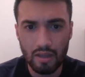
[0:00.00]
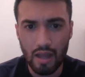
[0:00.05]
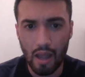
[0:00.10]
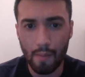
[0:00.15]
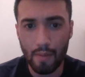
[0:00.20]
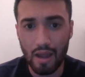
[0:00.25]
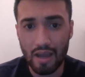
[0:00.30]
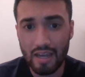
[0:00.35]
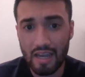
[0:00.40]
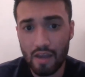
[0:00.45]
I
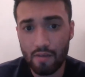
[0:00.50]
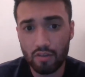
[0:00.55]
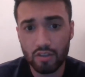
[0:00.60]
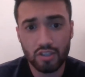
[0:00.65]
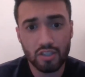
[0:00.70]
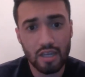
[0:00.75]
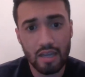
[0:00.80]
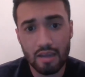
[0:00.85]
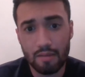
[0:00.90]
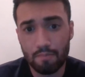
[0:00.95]
mean, I can't even
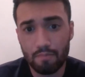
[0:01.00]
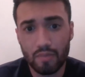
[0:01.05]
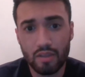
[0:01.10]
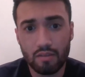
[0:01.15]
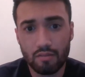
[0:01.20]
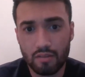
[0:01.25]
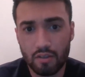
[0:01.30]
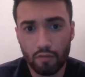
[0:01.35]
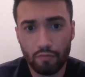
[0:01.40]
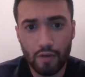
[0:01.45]
say
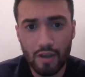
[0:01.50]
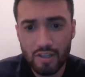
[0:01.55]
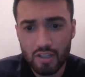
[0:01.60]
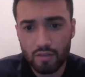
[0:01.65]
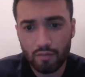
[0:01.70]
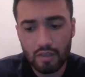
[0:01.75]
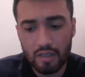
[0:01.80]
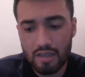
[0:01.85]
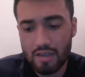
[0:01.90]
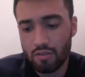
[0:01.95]

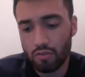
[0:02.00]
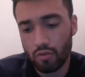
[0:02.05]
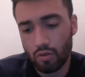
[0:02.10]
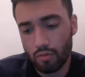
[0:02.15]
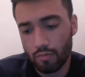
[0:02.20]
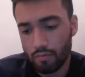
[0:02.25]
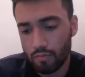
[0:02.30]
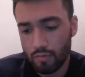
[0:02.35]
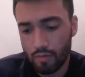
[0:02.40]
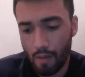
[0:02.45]
defensively
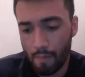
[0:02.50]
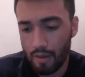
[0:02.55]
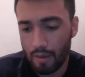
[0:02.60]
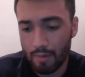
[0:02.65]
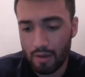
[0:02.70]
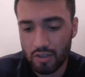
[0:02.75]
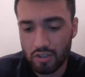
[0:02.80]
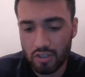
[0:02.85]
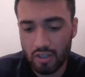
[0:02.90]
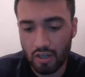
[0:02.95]
either. I mean,
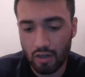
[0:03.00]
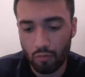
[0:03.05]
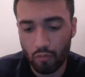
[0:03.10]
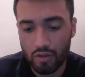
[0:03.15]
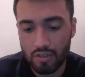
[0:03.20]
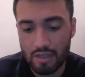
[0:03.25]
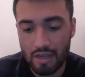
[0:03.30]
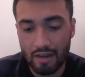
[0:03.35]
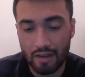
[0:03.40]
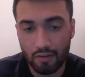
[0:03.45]
I'm not saying
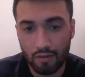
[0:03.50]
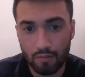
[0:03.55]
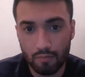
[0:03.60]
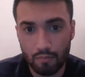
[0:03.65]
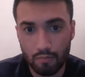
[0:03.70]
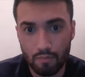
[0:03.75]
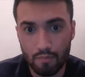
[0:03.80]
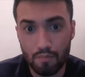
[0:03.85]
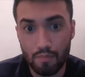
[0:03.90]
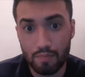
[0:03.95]
Ariza had a
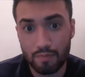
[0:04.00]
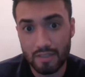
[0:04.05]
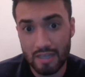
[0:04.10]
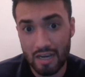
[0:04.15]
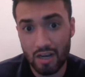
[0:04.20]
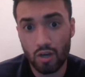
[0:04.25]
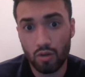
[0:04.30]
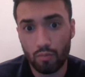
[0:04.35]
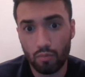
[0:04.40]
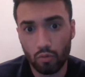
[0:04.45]

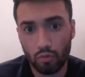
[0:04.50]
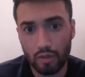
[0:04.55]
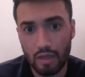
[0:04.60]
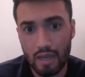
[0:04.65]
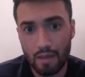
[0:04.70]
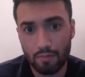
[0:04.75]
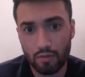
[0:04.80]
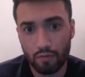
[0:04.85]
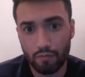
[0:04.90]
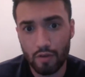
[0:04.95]
terrible
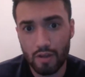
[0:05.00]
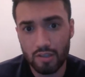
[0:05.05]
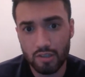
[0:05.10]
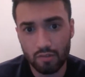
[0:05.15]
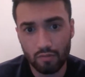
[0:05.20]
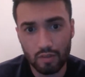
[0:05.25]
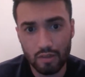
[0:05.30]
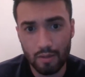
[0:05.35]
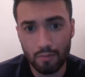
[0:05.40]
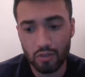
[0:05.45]
game
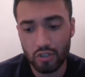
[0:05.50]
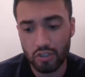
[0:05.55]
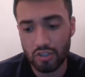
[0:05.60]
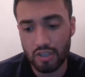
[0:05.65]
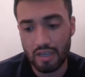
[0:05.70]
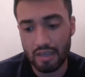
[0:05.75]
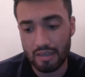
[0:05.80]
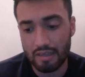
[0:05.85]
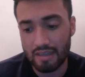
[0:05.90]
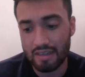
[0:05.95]
defensively. I'm just
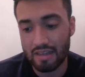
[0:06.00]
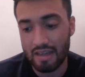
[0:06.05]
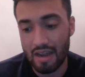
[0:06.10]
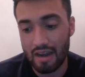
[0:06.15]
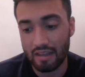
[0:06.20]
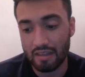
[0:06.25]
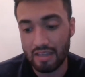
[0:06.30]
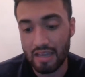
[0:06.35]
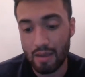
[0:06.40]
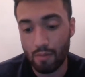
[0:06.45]
saying he didn't have
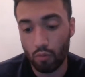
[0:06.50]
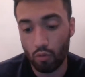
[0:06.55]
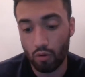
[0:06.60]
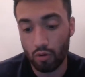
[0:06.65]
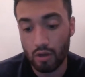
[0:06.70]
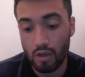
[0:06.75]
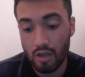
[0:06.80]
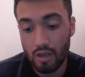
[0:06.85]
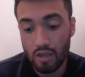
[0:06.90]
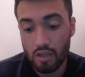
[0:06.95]
a game where
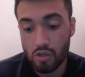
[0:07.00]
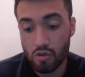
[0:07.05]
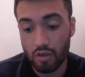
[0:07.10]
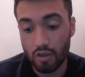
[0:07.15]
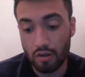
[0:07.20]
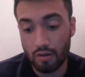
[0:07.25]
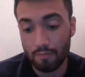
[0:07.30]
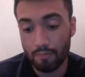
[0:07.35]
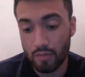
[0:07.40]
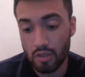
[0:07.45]
you
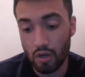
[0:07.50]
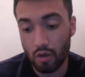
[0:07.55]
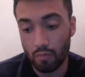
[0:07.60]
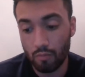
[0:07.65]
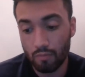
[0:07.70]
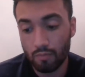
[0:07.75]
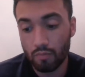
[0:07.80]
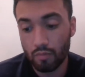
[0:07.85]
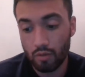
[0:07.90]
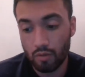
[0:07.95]
can, you know,
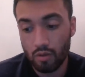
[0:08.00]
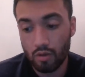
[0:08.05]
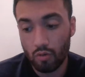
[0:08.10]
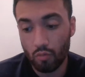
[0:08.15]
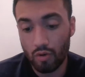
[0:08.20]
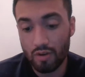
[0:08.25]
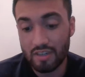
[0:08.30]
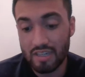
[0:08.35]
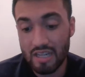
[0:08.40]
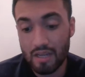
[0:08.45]

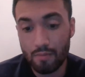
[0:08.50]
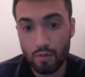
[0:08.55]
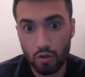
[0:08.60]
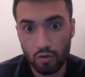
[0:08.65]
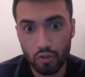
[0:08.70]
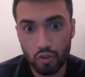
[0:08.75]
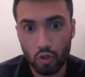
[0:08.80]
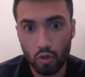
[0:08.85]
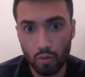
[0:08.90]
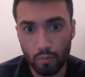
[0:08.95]
redeem
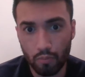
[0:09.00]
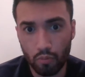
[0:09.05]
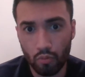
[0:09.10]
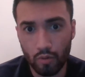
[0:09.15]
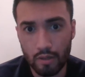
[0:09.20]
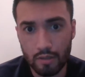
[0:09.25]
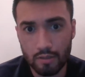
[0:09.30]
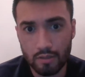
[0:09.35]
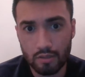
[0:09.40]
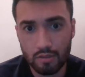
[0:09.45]
your zero
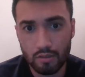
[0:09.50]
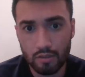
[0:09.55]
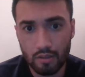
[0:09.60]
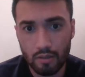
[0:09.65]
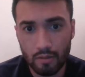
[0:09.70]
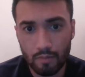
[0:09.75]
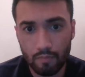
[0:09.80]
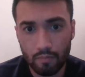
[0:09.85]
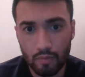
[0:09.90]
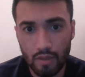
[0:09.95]
points.
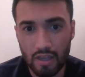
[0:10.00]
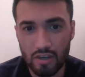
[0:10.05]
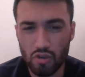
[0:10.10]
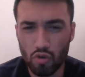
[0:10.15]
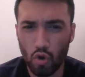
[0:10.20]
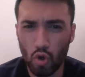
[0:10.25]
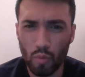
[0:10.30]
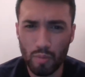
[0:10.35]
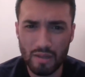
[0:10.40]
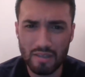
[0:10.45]
And you
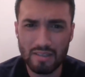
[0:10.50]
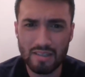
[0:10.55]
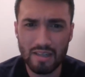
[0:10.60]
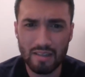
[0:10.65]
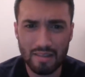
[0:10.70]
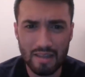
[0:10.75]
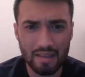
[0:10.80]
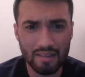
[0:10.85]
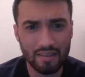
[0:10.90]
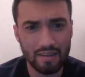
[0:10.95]
hope he
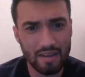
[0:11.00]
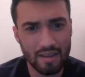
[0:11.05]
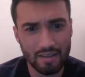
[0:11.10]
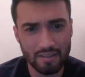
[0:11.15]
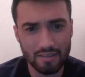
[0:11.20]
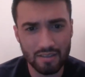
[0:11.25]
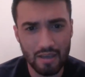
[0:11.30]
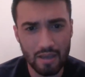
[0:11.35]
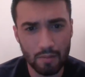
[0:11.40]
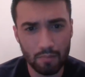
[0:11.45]
did that the
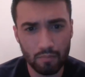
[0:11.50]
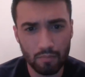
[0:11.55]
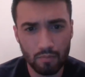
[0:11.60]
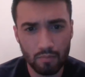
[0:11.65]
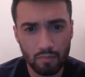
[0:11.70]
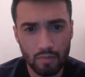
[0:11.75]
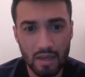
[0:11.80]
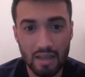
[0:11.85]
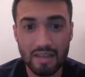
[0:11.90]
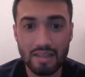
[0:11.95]
next game.
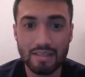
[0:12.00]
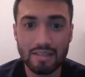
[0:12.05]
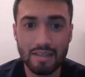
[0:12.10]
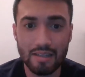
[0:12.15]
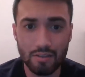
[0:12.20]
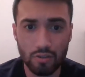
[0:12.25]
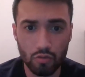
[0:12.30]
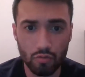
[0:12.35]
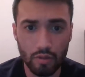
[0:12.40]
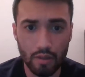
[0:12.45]
And he
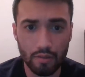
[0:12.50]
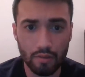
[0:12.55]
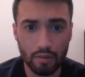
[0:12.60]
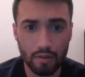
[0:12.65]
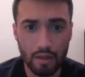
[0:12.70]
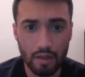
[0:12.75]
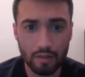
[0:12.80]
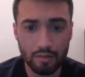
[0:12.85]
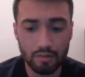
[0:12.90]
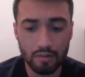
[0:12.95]
did do that the
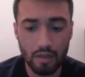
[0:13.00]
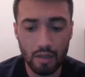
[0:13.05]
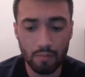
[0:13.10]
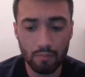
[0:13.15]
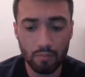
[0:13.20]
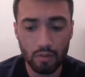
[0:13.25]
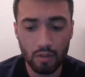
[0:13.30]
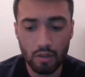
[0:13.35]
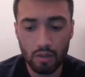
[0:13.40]
next game.